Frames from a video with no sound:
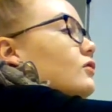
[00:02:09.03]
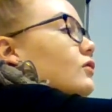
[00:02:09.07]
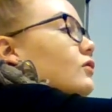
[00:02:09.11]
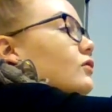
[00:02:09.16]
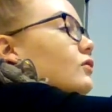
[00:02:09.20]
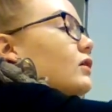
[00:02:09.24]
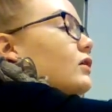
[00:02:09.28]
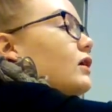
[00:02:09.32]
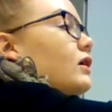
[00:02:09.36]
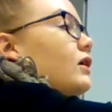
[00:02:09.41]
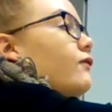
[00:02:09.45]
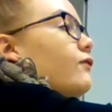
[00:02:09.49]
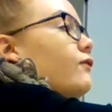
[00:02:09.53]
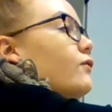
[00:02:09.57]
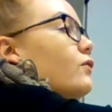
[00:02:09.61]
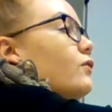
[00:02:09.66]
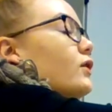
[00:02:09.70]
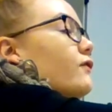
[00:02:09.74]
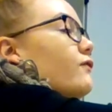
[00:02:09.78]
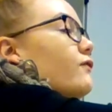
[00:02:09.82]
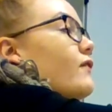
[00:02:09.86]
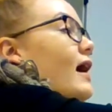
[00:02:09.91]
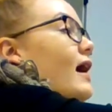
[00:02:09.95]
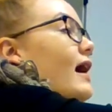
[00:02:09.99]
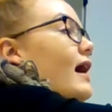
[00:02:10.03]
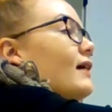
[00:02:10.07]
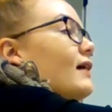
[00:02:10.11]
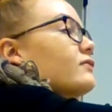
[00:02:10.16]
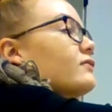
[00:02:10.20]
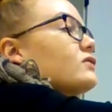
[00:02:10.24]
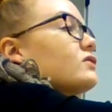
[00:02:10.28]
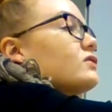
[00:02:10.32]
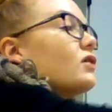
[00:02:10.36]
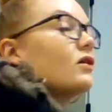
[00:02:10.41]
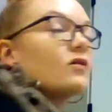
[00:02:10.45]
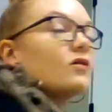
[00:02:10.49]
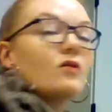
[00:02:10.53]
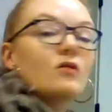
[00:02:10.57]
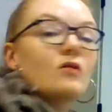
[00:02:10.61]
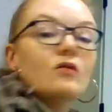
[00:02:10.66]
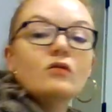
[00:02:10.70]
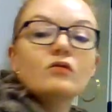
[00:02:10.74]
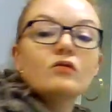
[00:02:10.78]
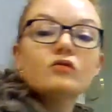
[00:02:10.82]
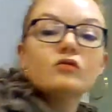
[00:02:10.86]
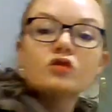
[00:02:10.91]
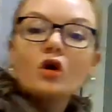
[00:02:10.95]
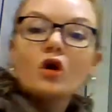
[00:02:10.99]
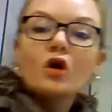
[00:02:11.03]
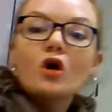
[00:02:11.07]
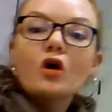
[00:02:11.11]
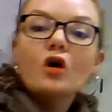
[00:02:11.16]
3, 4, 5 circles